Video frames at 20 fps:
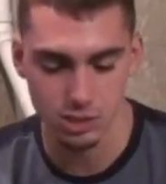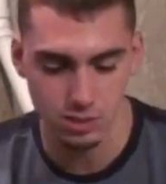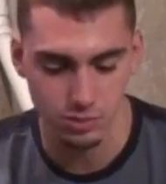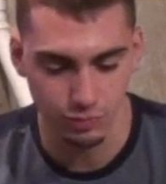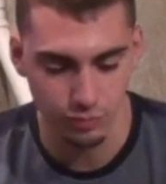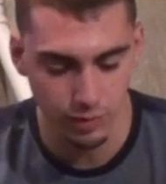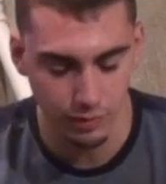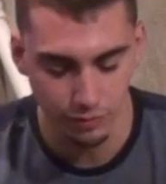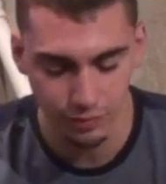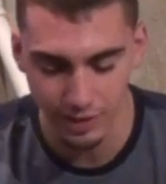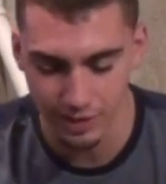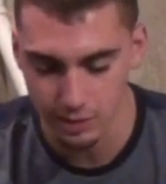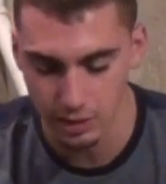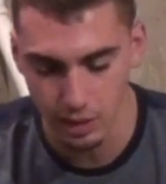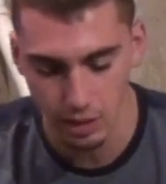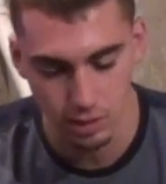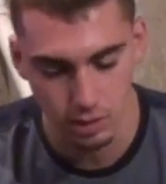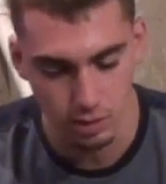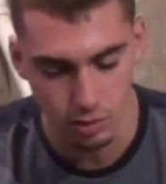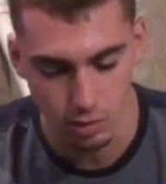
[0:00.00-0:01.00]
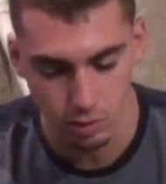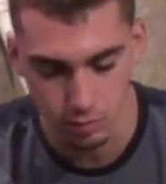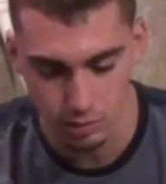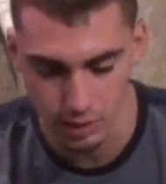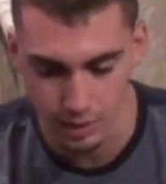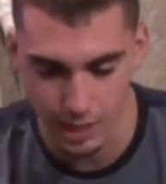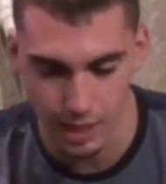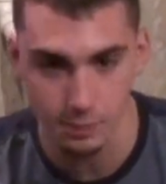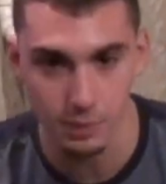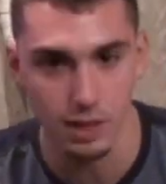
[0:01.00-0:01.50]
just for the fact that, you know,
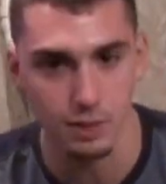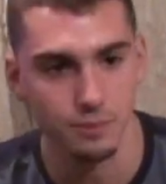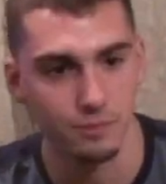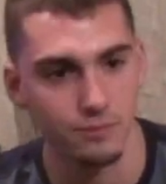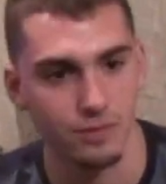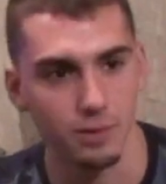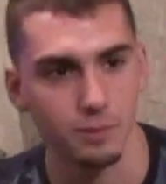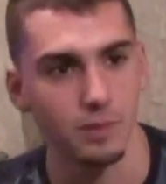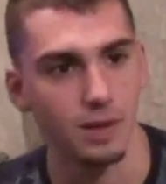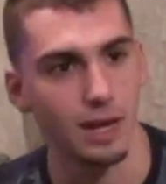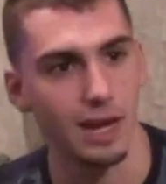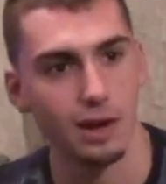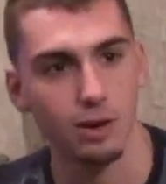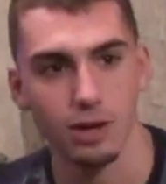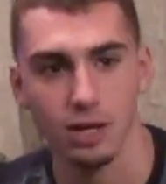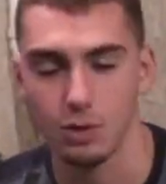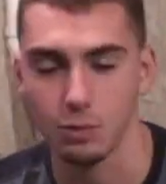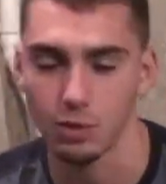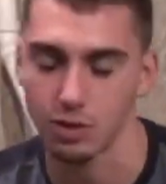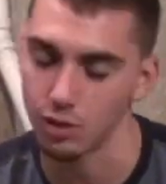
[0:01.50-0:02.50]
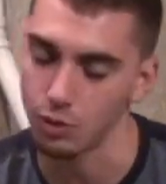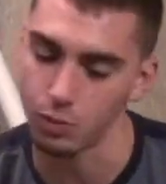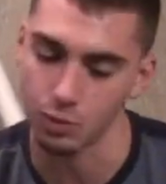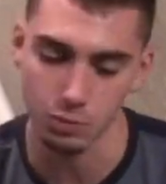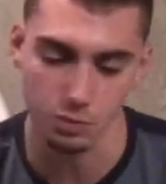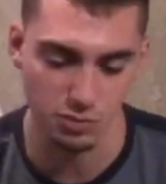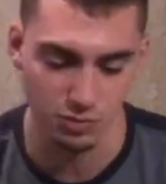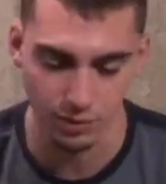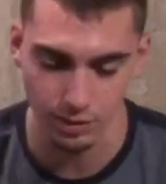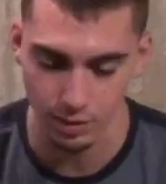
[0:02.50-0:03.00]
he came up from an area where no
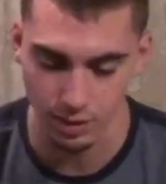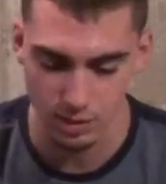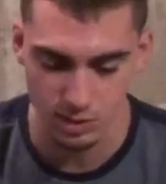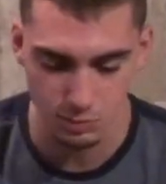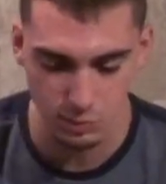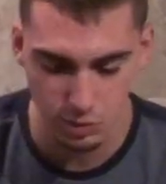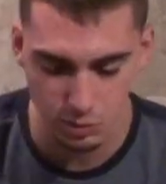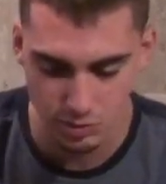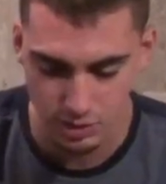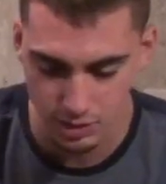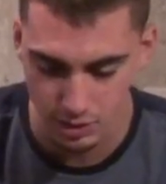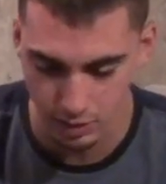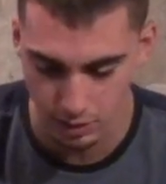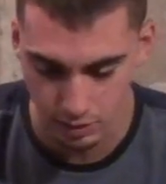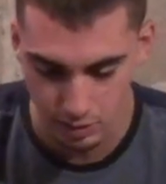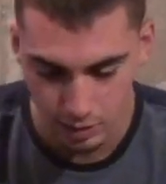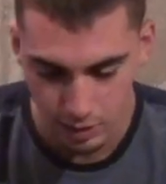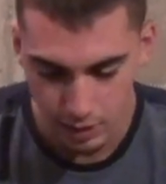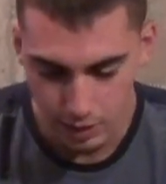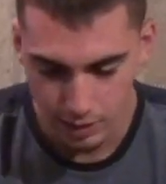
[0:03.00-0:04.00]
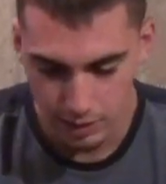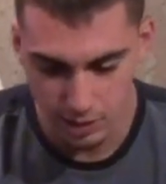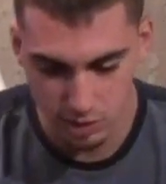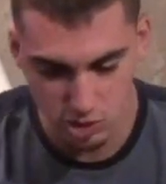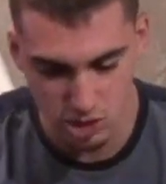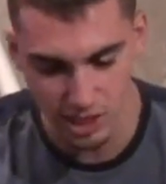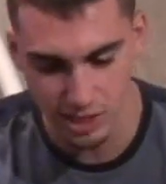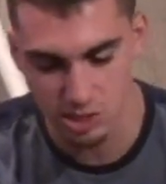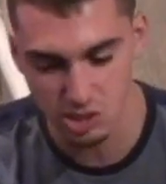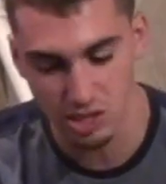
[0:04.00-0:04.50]
one was feeling his music and he
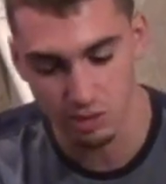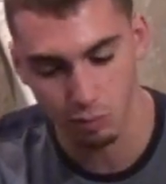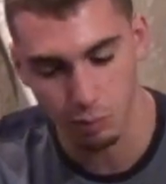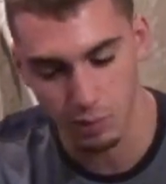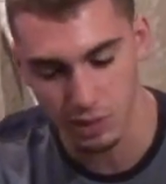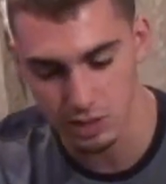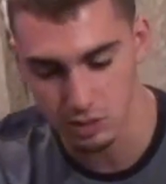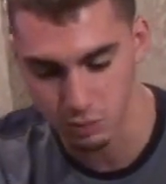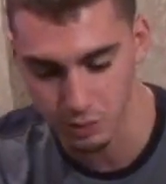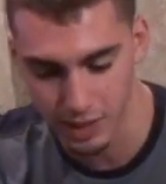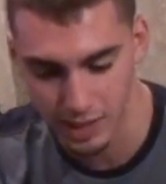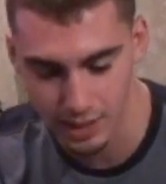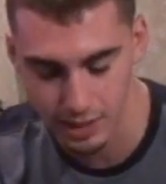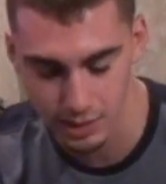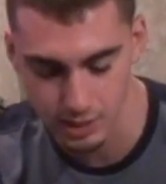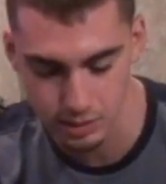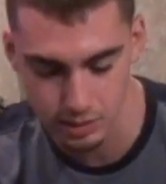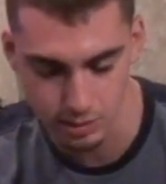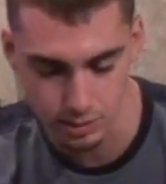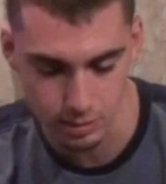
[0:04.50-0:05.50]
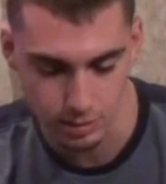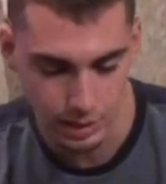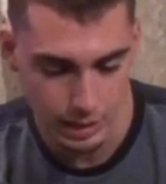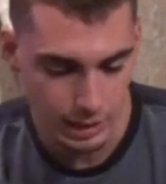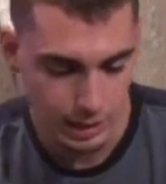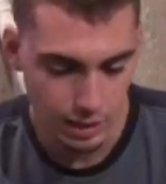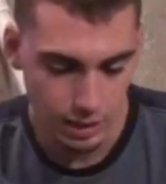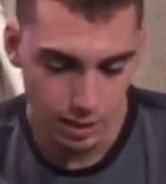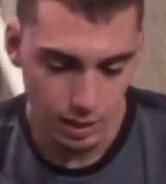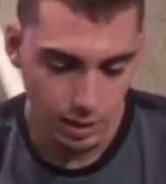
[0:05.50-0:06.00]
changed everybody's mind and
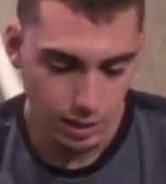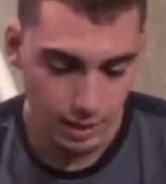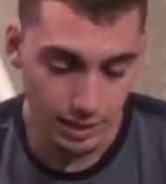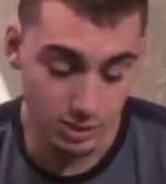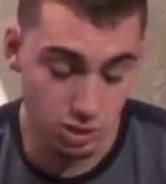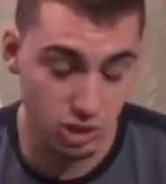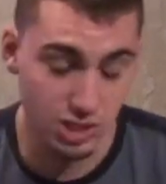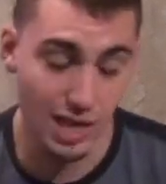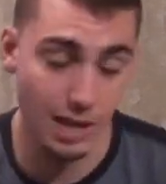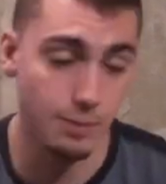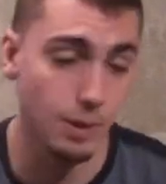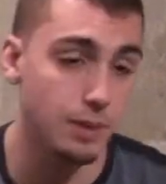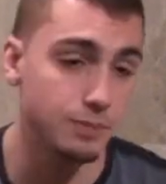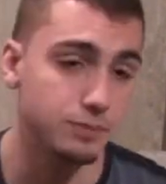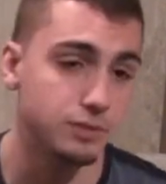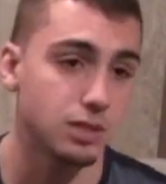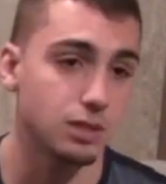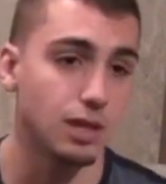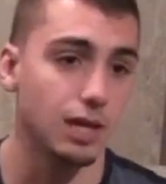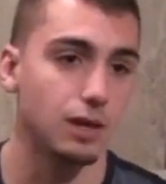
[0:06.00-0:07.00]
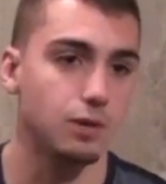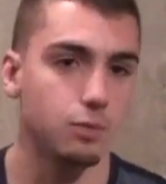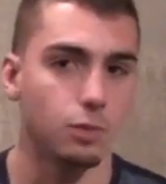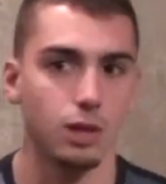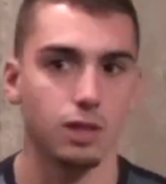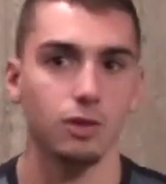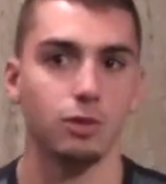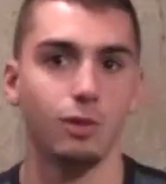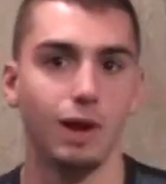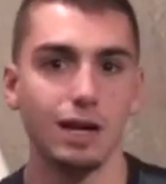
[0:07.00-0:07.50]
he just came up to, like,
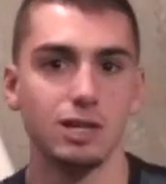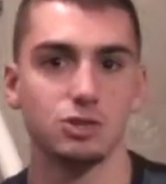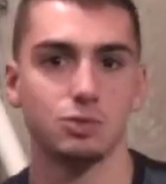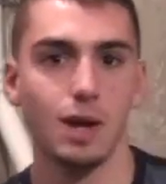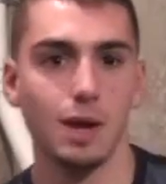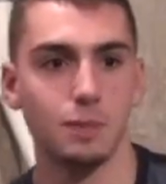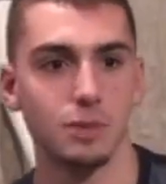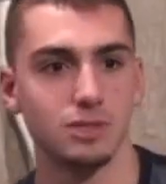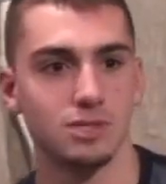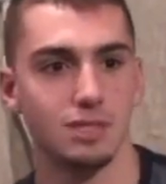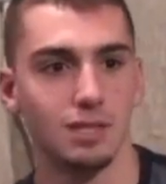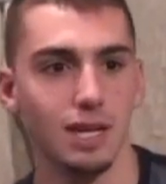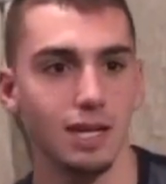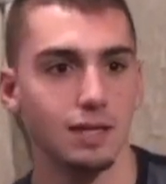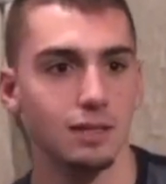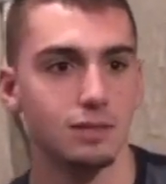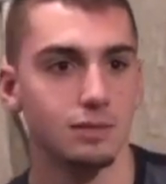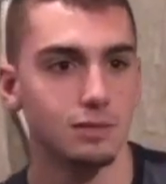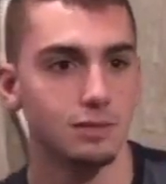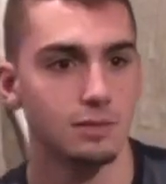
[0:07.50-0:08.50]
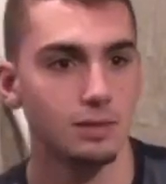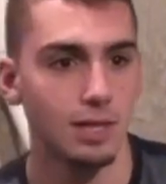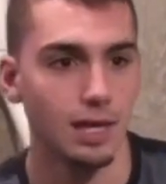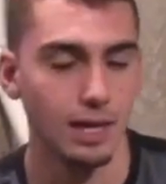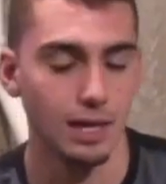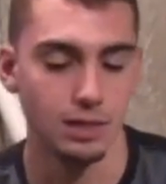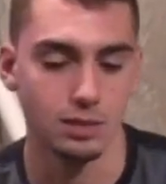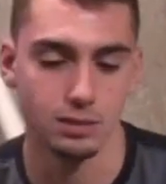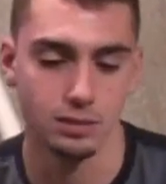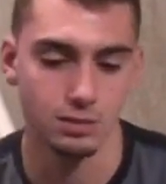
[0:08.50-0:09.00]
one of the greatest rappers today.
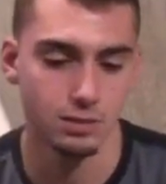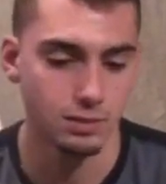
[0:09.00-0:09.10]
And